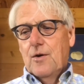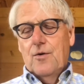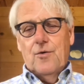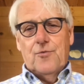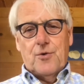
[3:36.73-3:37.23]

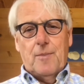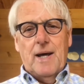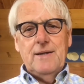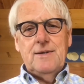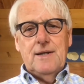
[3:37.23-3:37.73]
From
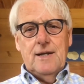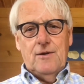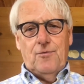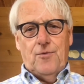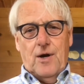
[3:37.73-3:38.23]

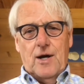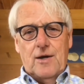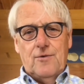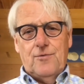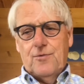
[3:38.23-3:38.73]

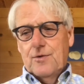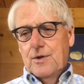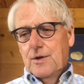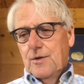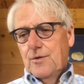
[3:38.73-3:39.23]
1985
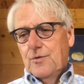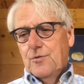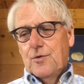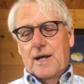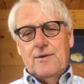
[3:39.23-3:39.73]

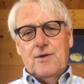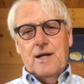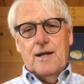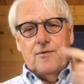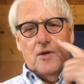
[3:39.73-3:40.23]
to
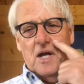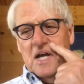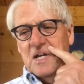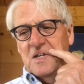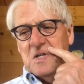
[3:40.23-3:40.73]

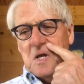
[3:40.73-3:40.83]
1998,